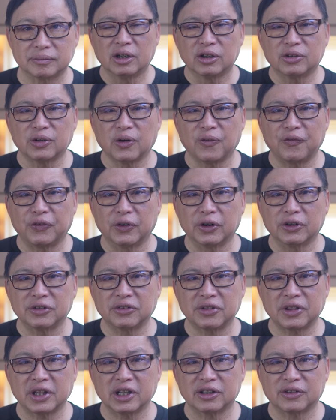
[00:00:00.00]
So
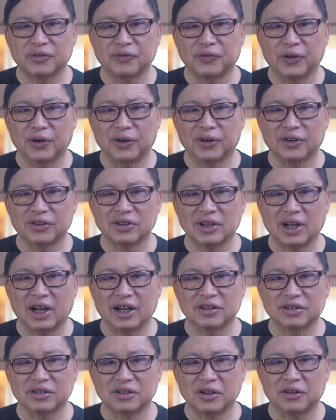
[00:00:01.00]
first things first,
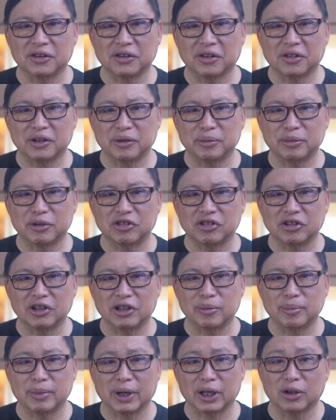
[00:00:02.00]
I started the
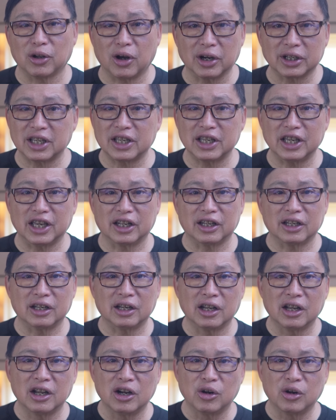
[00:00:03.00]
machine by logging in